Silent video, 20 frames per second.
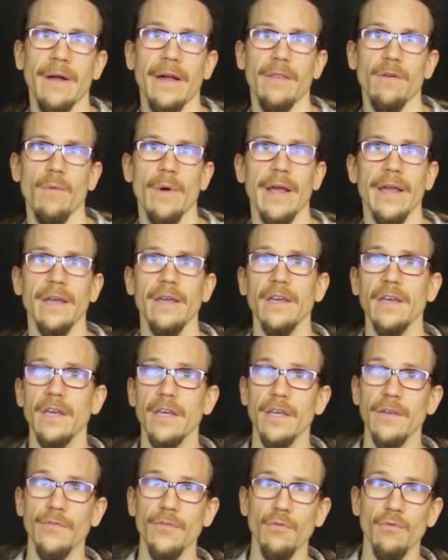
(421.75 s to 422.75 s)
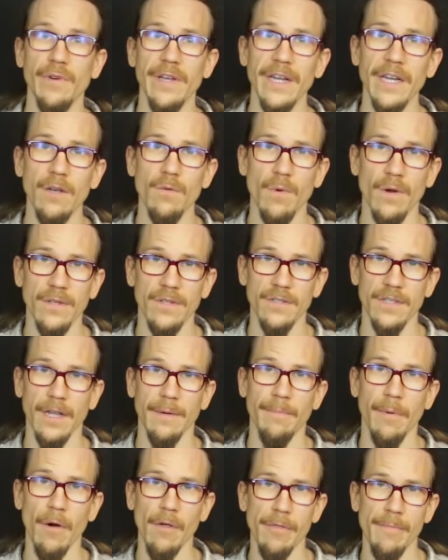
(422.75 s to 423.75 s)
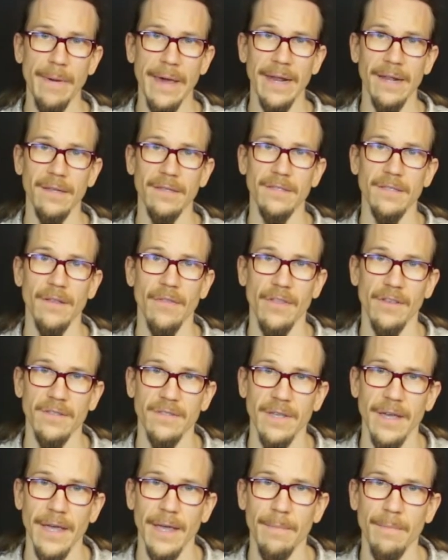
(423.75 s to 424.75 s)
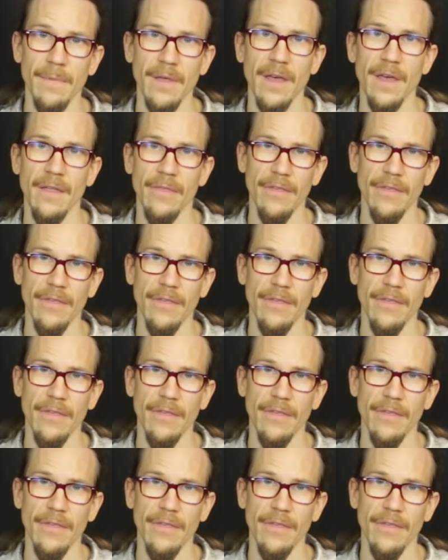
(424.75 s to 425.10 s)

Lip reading: by the way. If you really want to set both pedals the same,